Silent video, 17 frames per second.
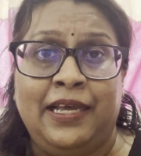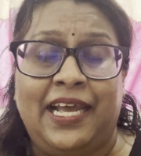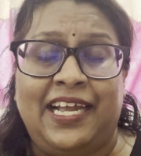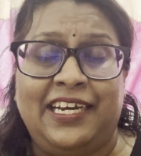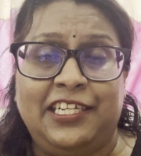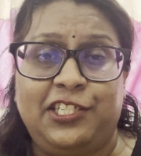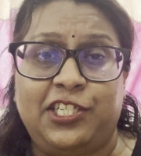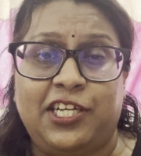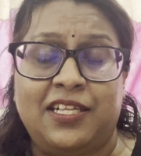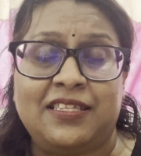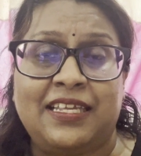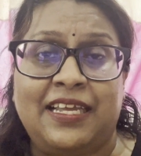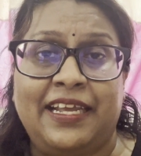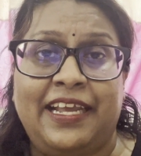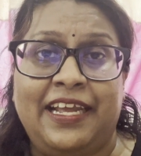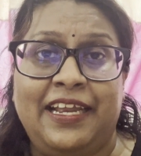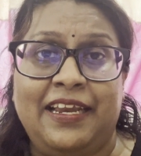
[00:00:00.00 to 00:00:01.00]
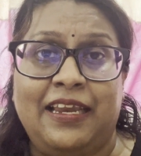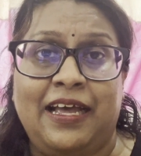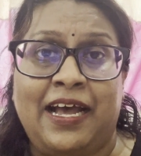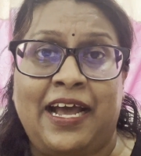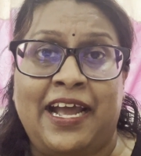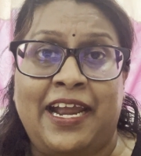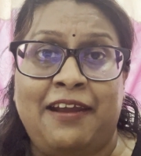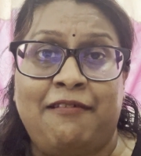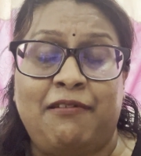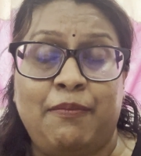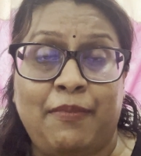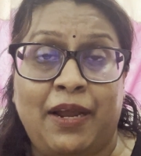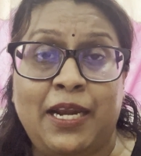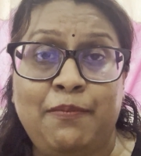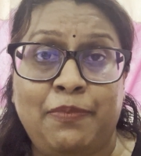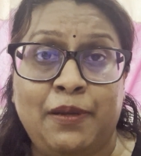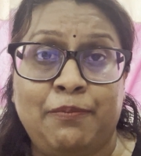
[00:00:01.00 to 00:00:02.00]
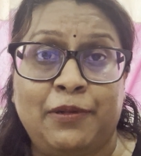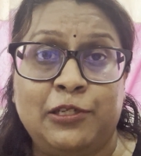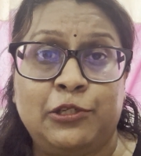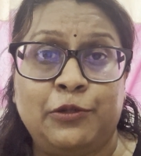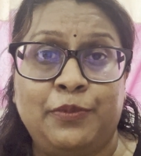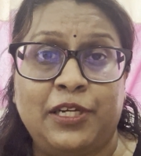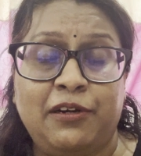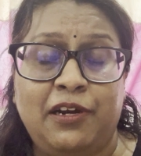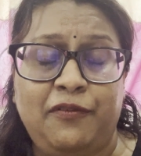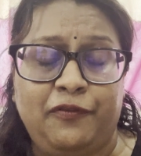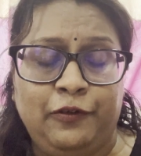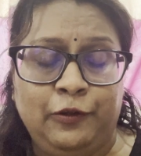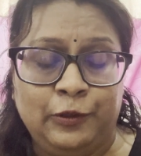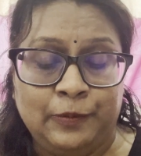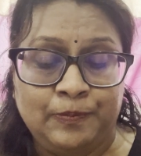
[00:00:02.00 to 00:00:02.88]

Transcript: Any chance I get, I remind people to be grateful.